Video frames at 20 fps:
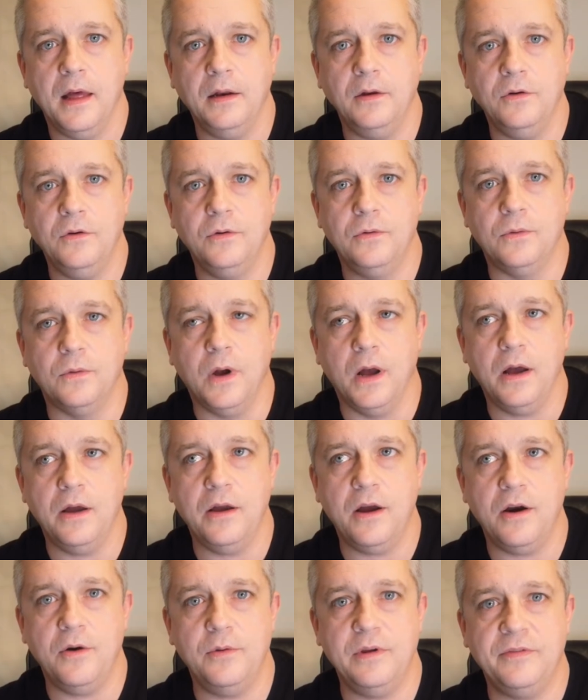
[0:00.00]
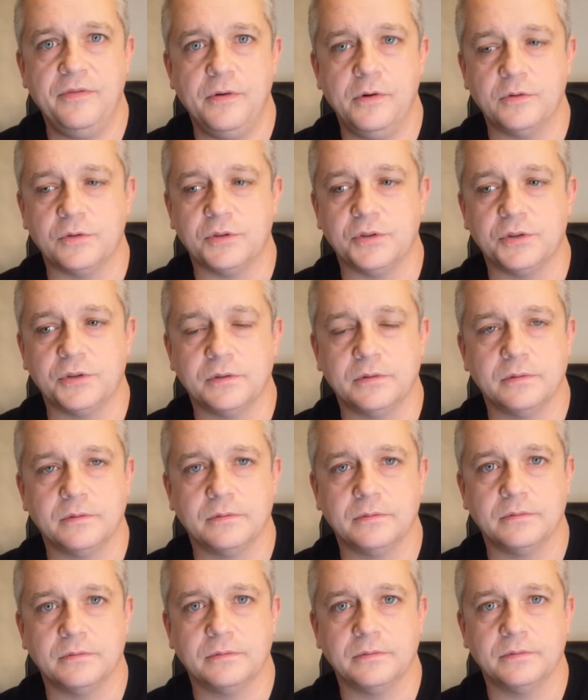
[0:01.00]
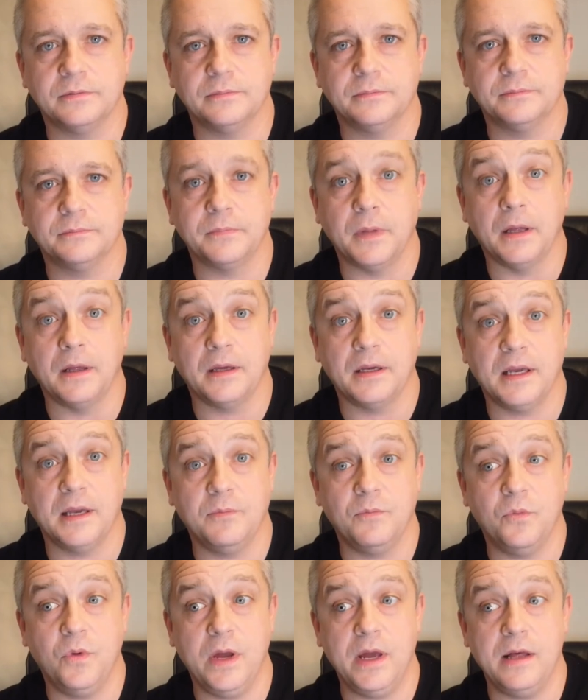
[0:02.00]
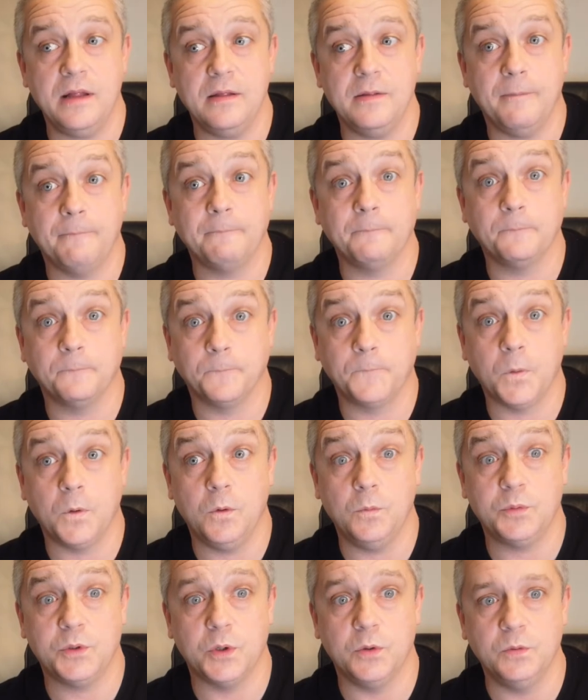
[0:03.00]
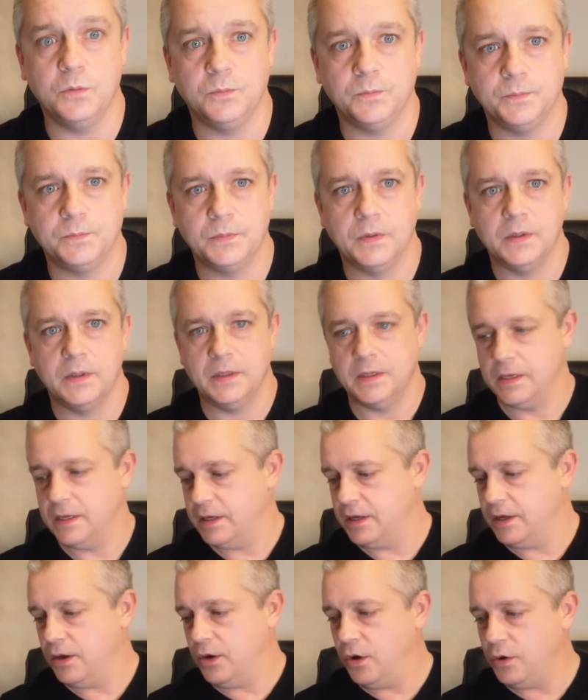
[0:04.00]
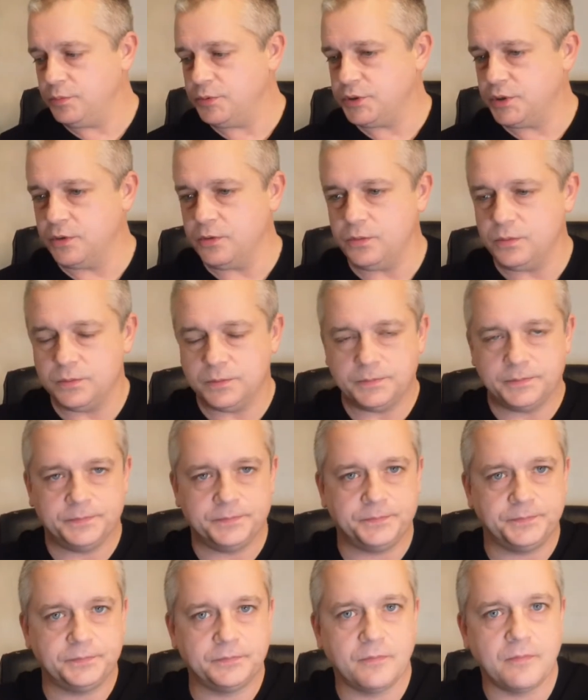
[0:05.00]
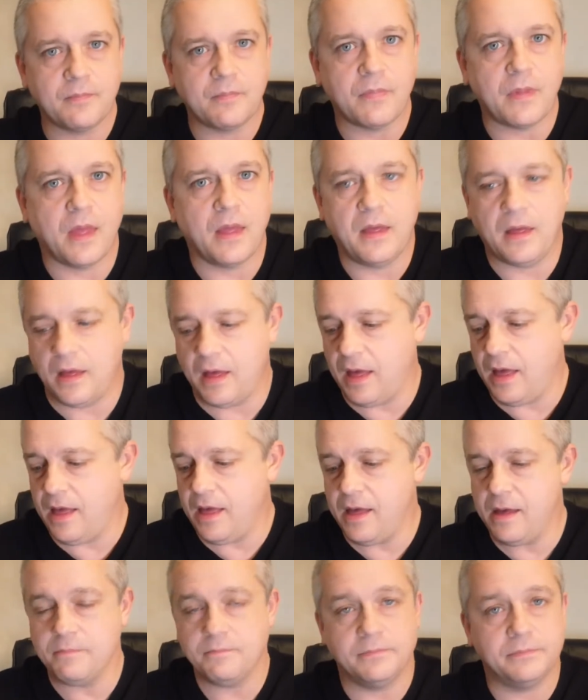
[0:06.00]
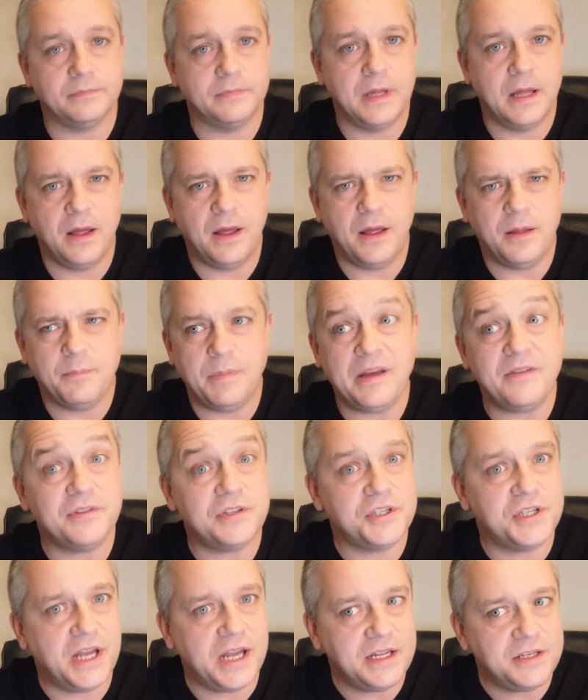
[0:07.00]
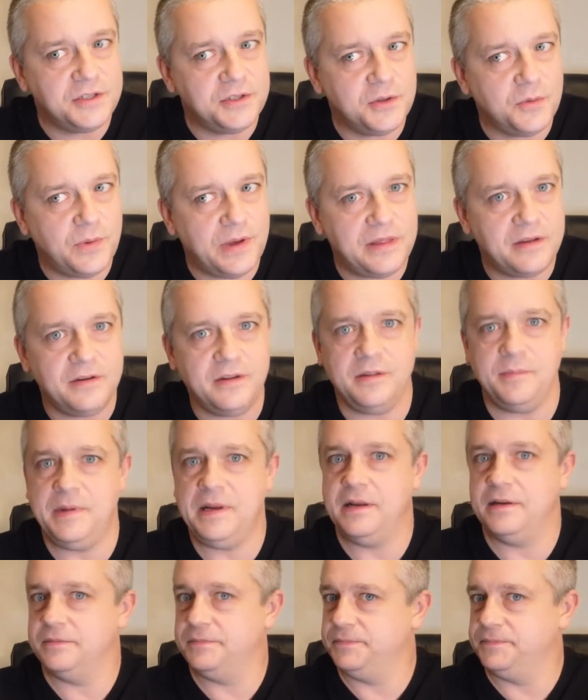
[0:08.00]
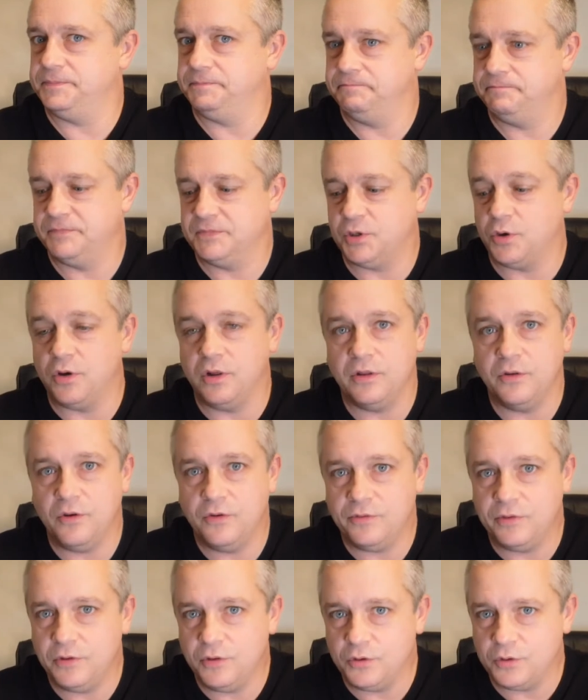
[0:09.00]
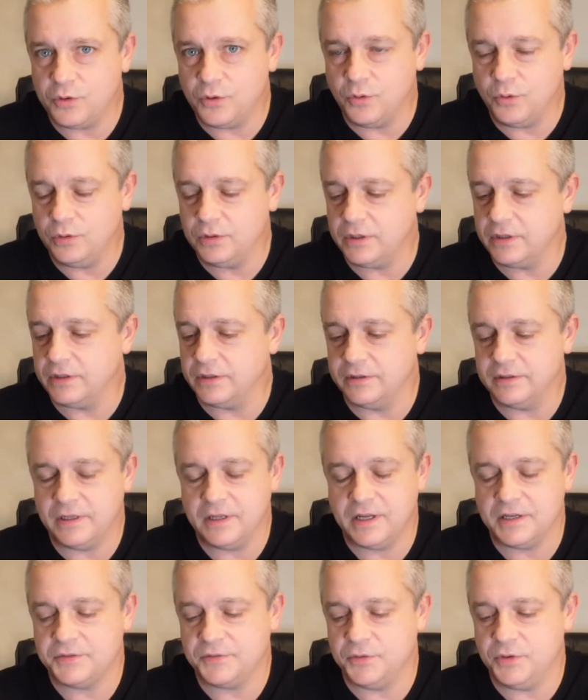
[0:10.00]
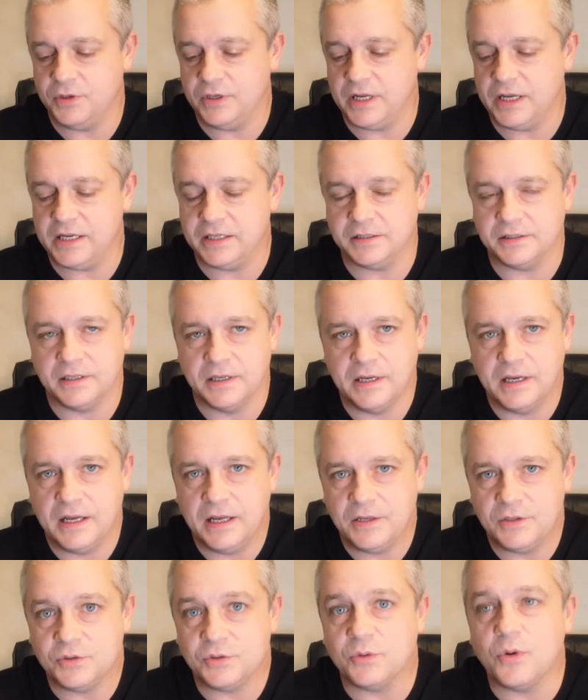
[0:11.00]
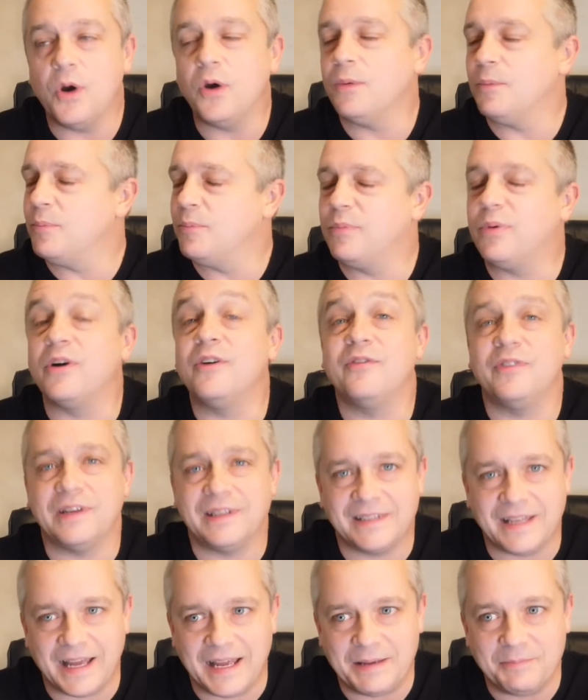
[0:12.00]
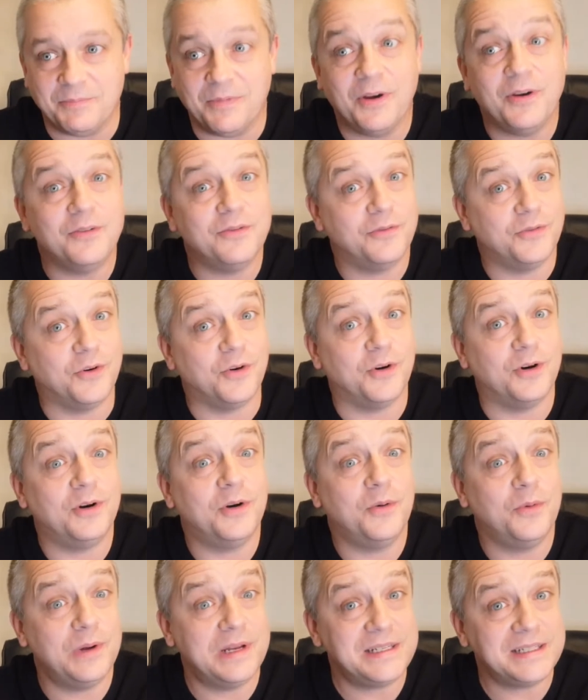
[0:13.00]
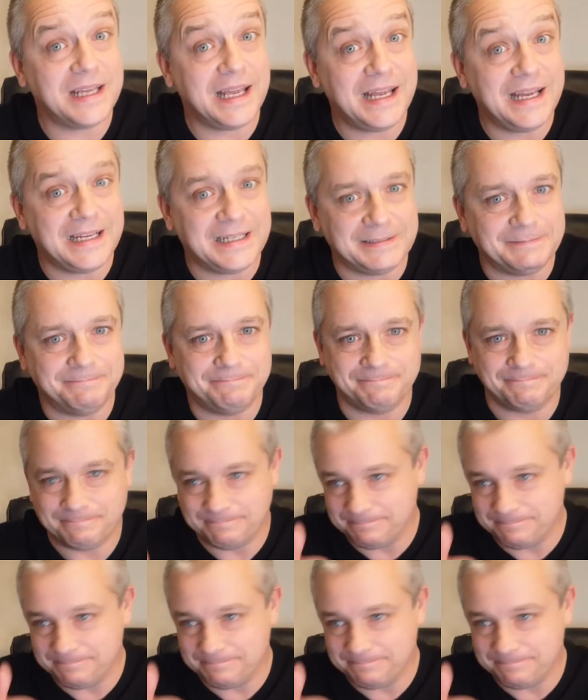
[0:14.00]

Hello, how are we folks? Keeping well? Hope so. Hope so. Bit of a change in the weather at the minute. It's got an awful lot colder the last few days. So perfect time for whiskey.